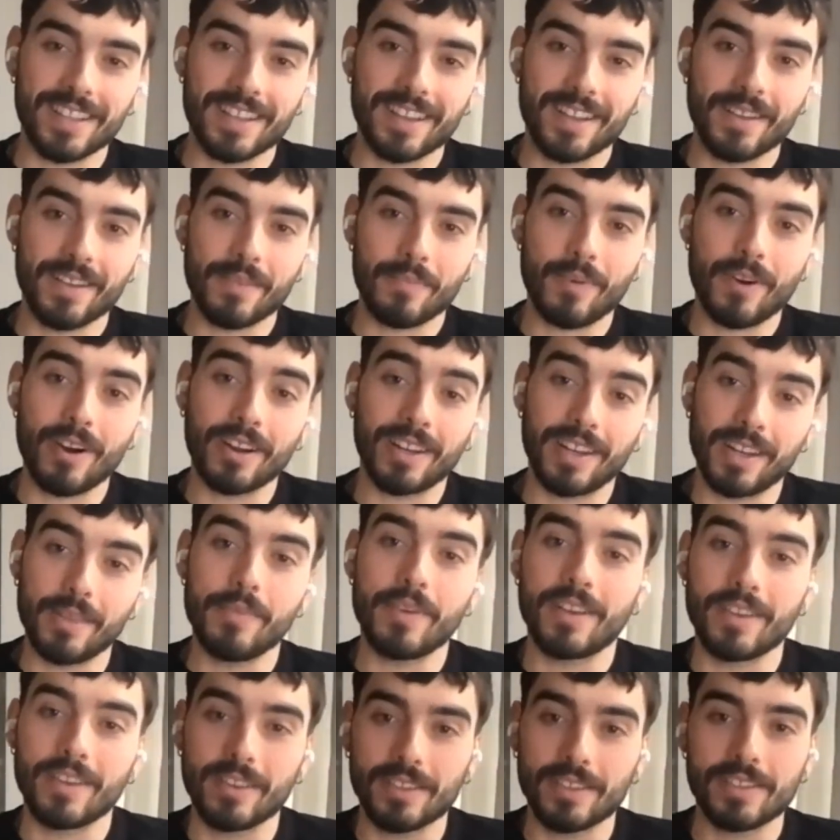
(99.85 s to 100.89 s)
uh, partly
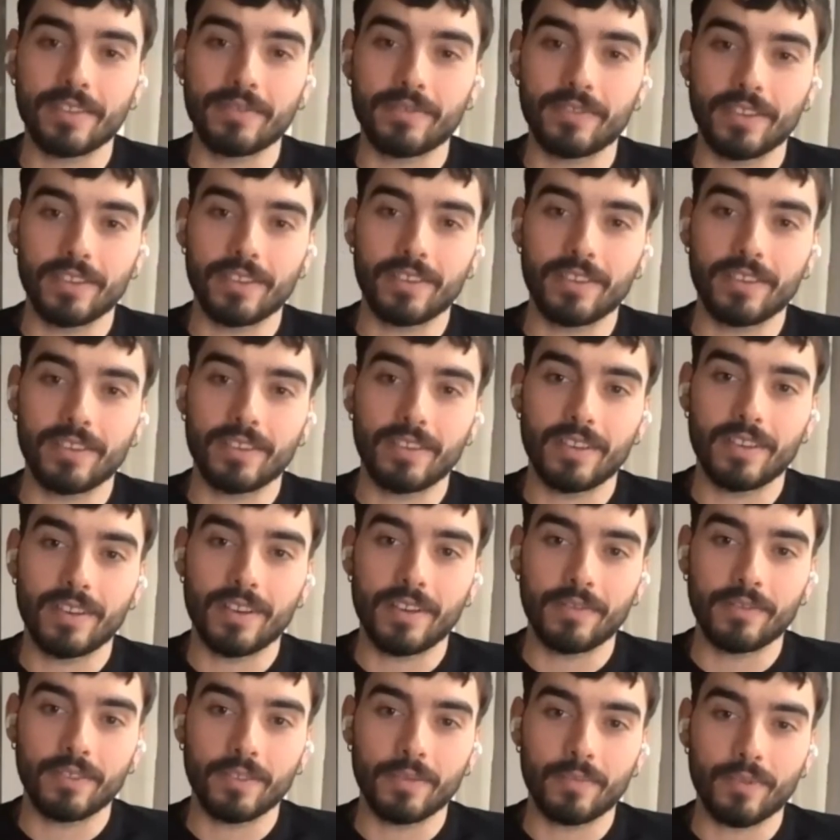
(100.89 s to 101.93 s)
because of the
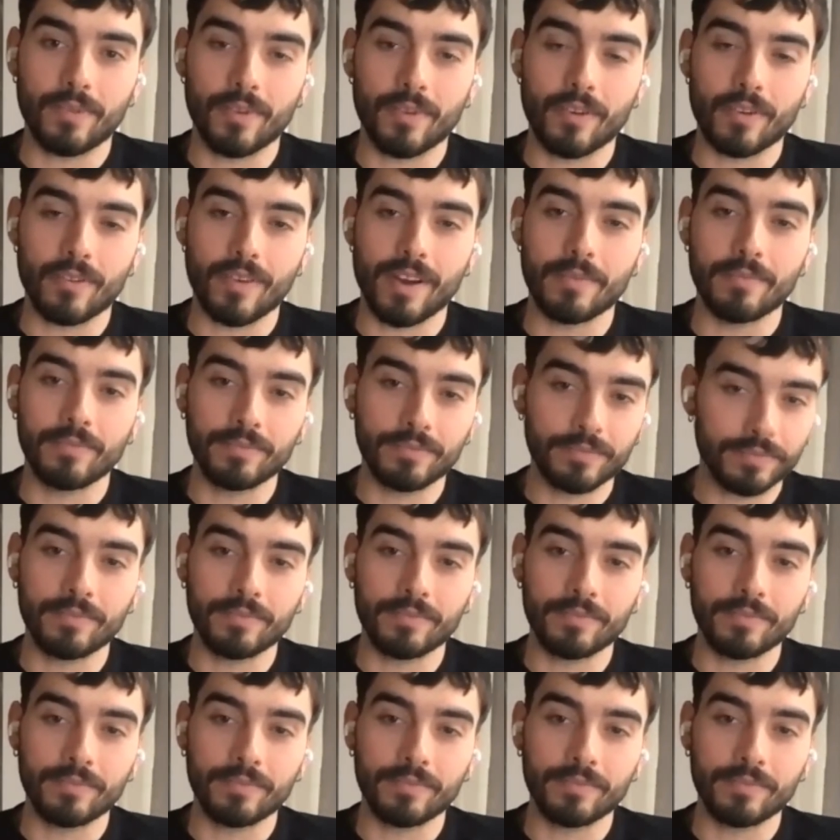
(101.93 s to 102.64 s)
of the program.